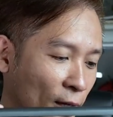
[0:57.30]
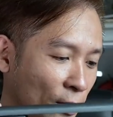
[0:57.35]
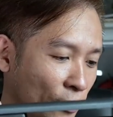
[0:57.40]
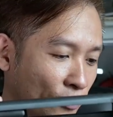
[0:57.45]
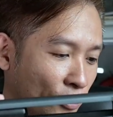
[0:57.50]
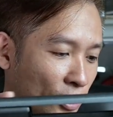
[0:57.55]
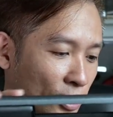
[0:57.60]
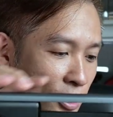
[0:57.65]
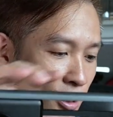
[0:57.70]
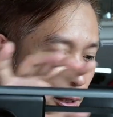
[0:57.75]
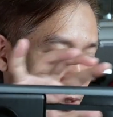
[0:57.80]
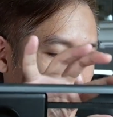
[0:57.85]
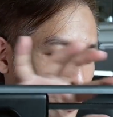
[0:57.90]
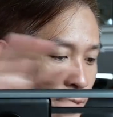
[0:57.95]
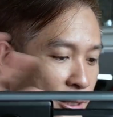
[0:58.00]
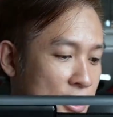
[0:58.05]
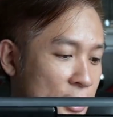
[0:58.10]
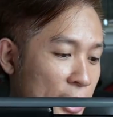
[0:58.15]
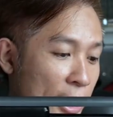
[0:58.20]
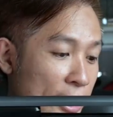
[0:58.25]
of it
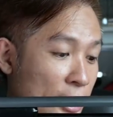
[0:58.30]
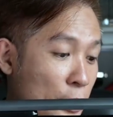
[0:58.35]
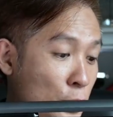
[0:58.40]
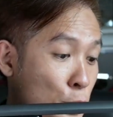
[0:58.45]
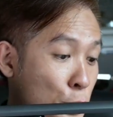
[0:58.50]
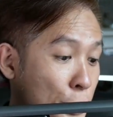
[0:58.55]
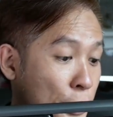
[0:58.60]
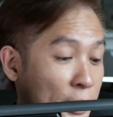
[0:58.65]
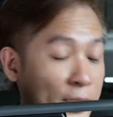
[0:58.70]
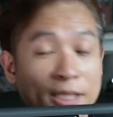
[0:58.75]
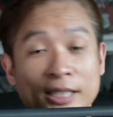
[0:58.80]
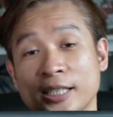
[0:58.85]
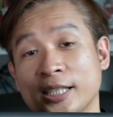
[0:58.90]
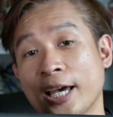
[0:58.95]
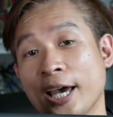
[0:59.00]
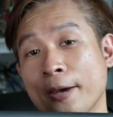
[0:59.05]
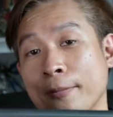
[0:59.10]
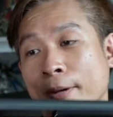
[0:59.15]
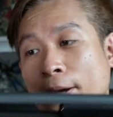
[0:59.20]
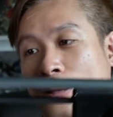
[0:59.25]
is 83
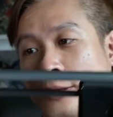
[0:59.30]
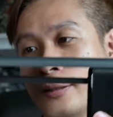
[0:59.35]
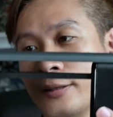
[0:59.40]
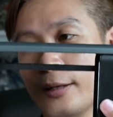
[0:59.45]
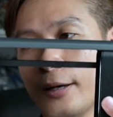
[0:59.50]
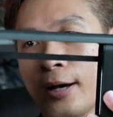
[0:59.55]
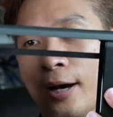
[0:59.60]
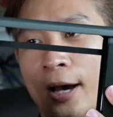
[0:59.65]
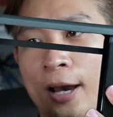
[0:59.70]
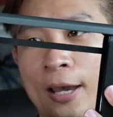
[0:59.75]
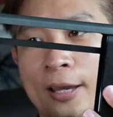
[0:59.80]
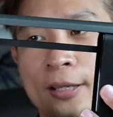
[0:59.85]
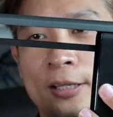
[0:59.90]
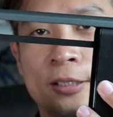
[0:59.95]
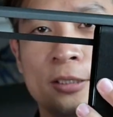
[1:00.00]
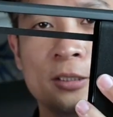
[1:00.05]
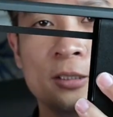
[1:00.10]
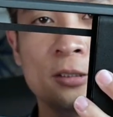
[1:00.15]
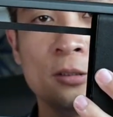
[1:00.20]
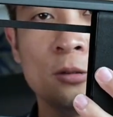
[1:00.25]
cm and the height
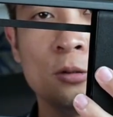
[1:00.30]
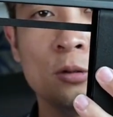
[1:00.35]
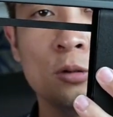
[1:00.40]
is